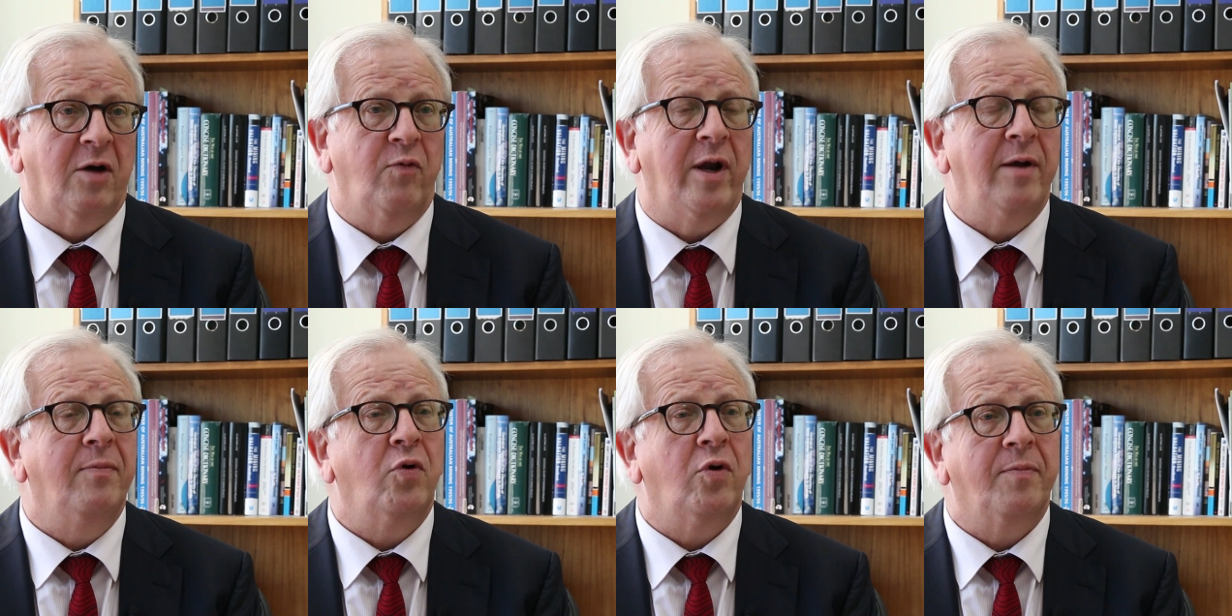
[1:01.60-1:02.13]
our
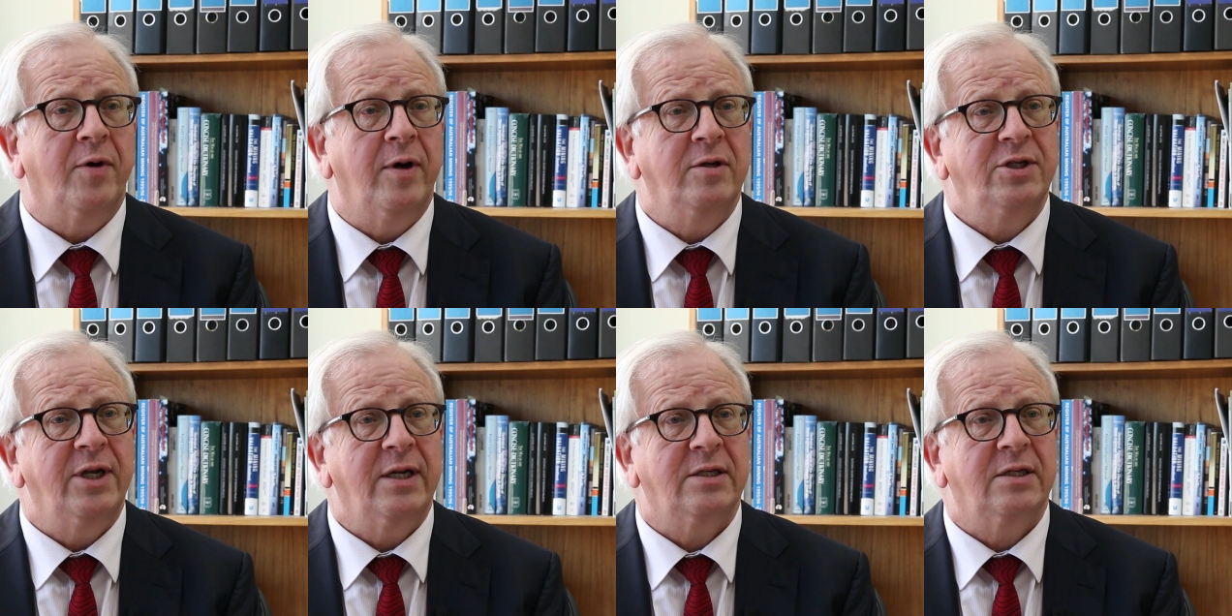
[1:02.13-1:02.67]
Red Bore
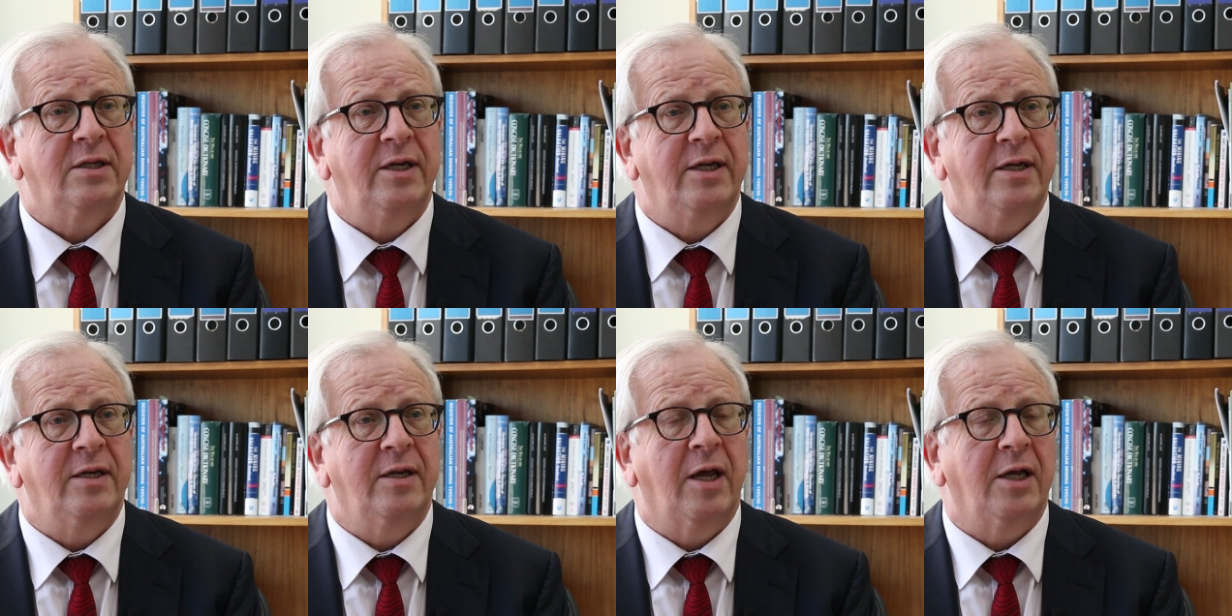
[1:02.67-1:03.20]
project
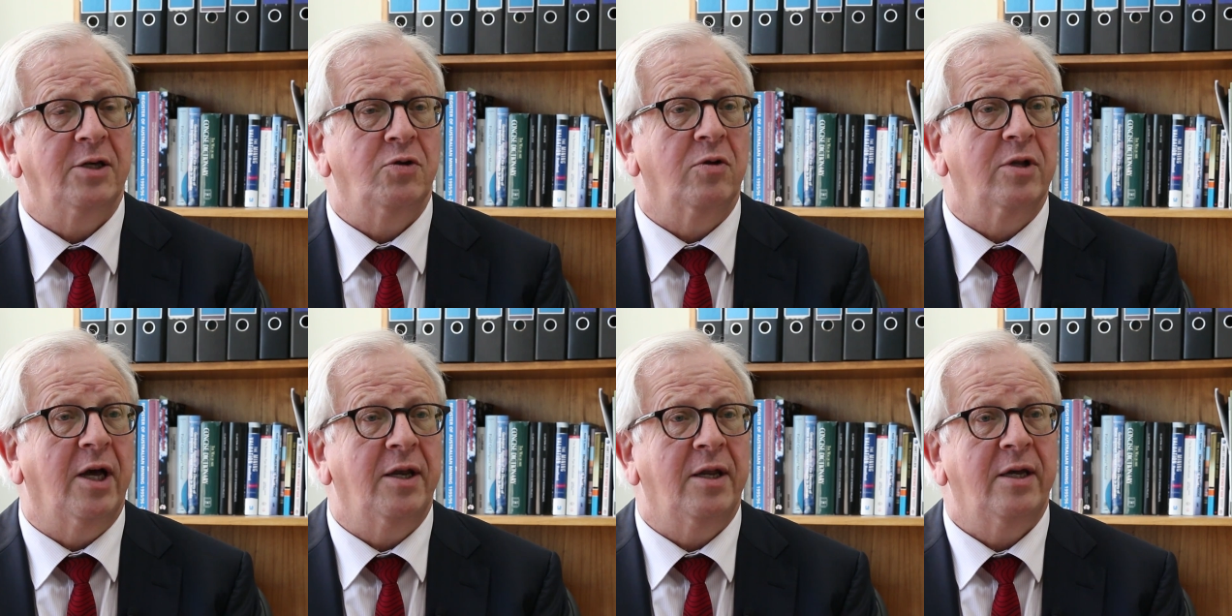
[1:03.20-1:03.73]
in uh,
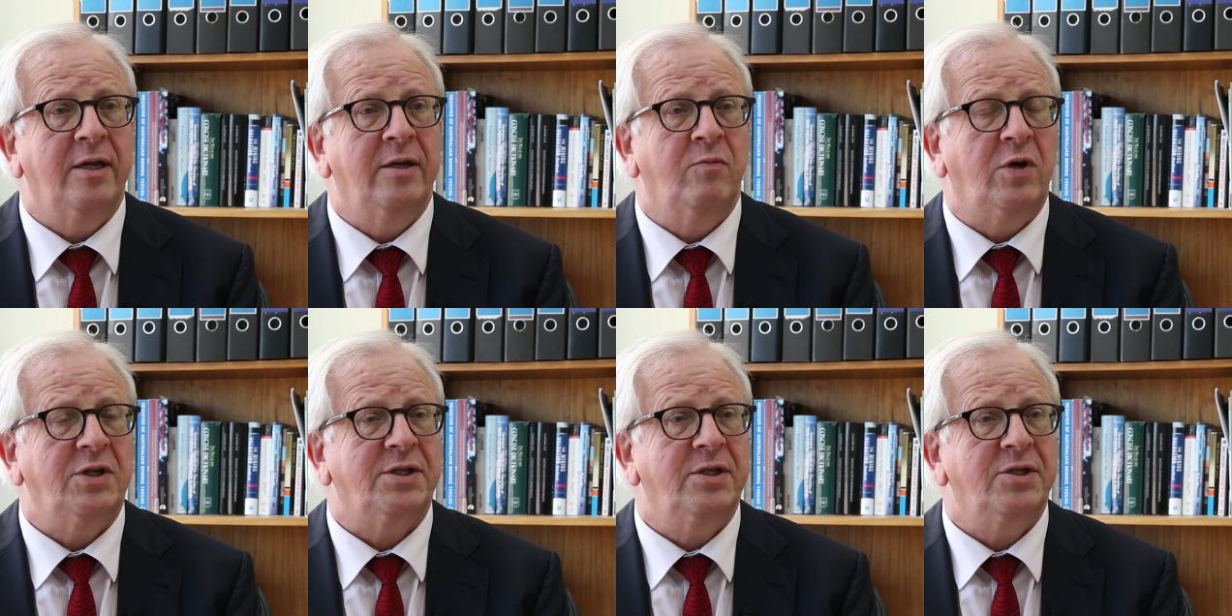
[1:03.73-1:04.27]
Doolgunna
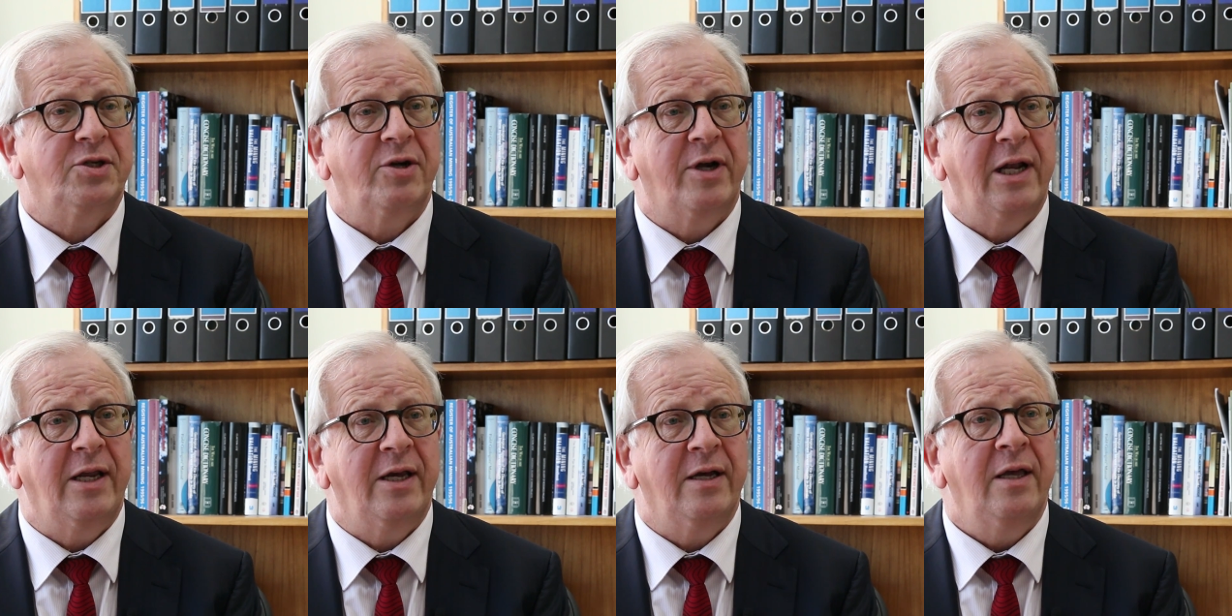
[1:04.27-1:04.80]
in Western
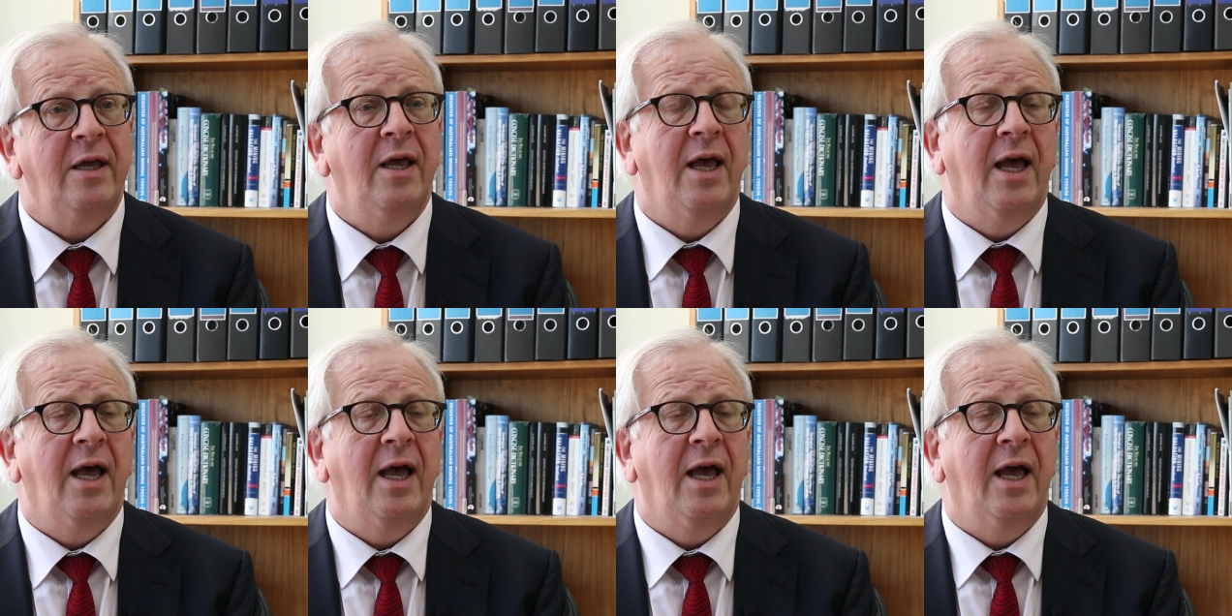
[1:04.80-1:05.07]
Australia